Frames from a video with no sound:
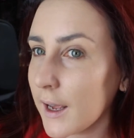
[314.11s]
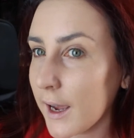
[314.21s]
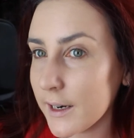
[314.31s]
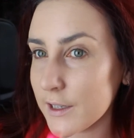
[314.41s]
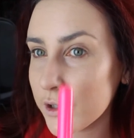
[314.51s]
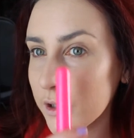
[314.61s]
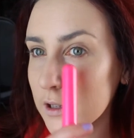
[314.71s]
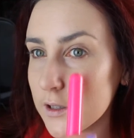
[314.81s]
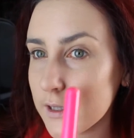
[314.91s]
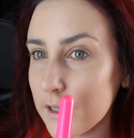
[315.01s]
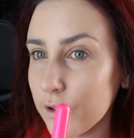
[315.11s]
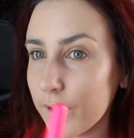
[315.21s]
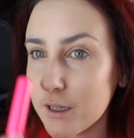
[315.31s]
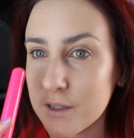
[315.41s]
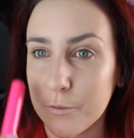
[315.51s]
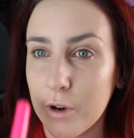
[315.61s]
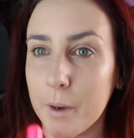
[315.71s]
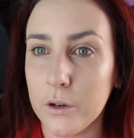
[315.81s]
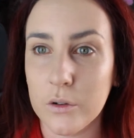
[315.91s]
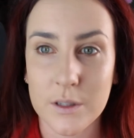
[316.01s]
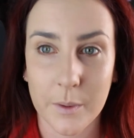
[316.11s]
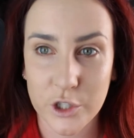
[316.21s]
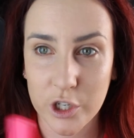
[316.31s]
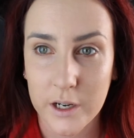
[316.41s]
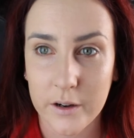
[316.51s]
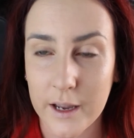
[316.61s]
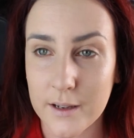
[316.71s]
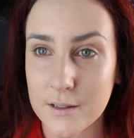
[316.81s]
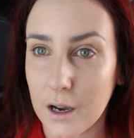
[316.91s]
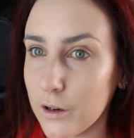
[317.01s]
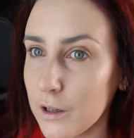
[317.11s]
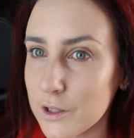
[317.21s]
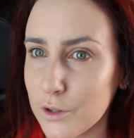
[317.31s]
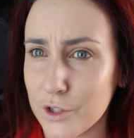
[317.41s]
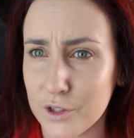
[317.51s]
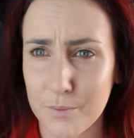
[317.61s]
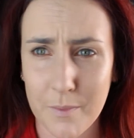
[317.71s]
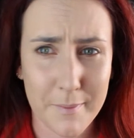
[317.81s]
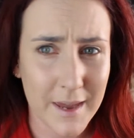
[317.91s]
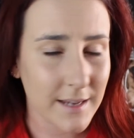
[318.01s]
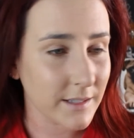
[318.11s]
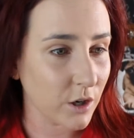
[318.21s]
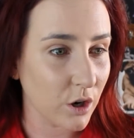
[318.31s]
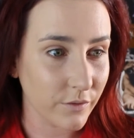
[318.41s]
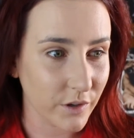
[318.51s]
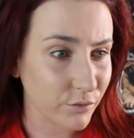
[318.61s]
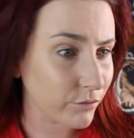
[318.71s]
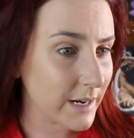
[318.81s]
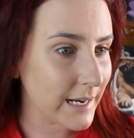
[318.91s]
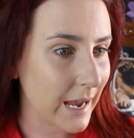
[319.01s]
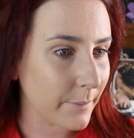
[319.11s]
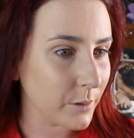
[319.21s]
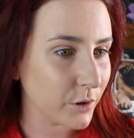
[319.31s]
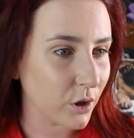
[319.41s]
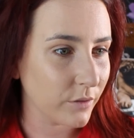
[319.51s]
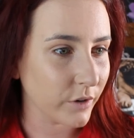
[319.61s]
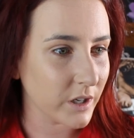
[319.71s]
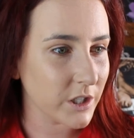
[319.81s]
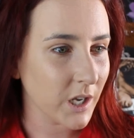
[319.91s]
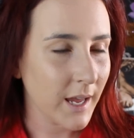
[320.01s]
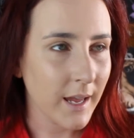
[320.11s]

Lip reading: And as you can also see, the redness from around my nose and my chin area is gone also. So it's amazing coverage, really happy with the coverage.